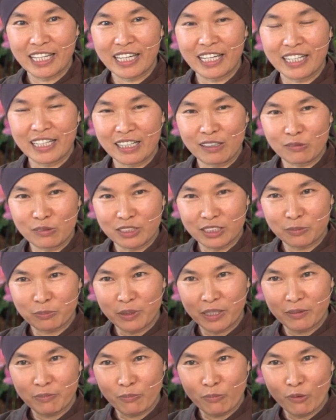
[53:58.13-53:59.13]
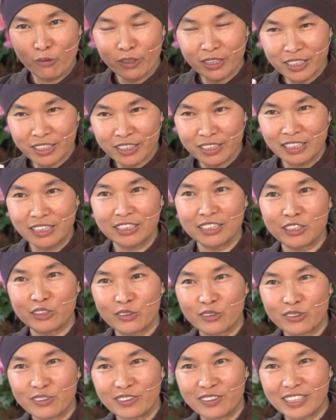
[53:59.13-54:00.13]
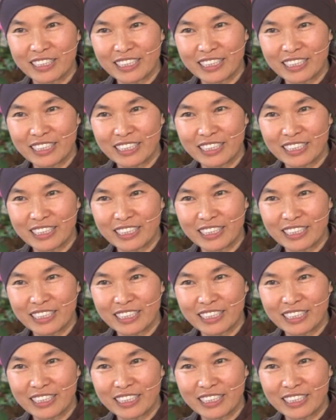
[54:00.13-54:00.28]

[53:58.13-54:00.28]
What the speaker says: And I would spend morning until